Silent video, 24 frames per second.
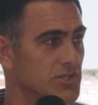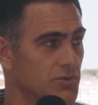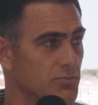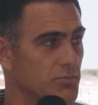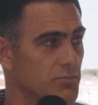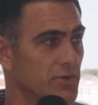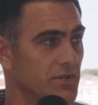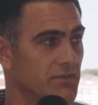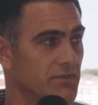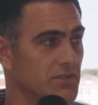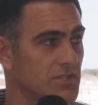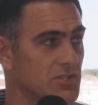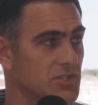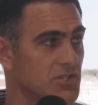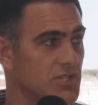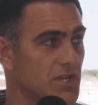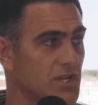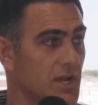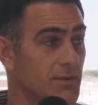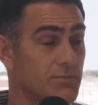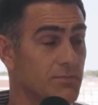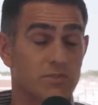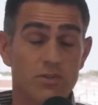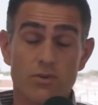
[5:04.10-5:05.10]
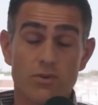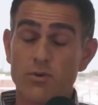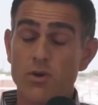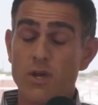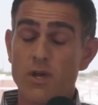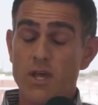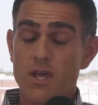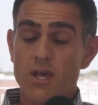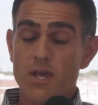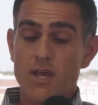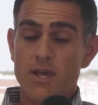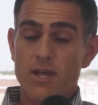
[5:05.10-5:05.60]
your previous job. So
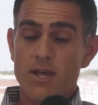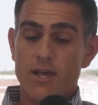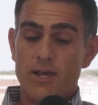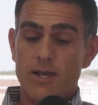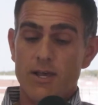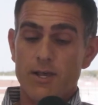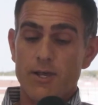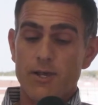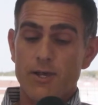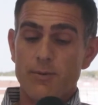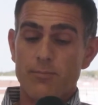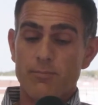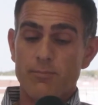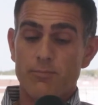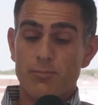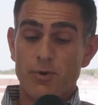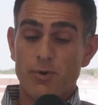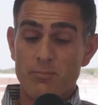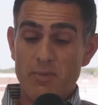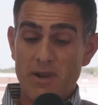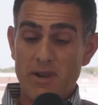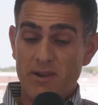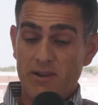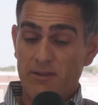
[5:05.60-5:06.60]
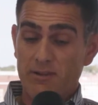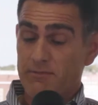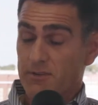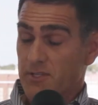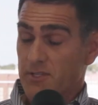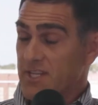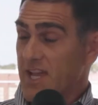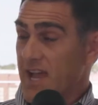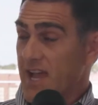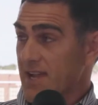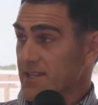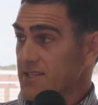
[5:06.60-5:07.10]
preparing for
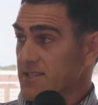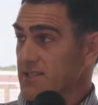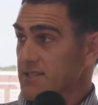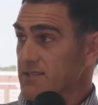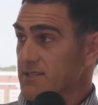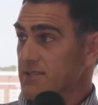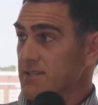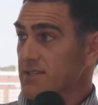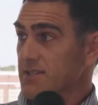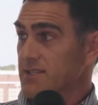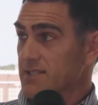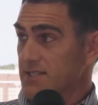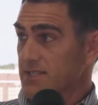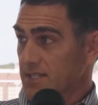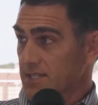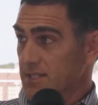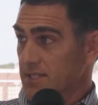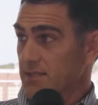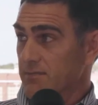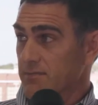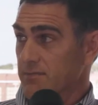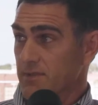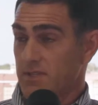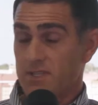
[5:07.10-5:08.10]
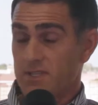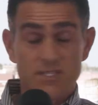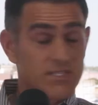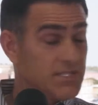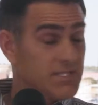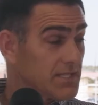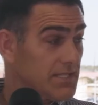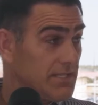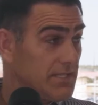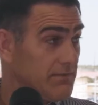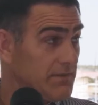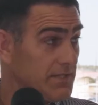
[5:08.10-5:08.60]
taxes is
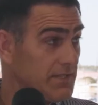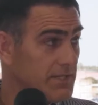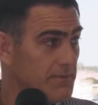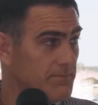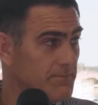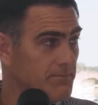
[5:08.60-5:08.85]
significant.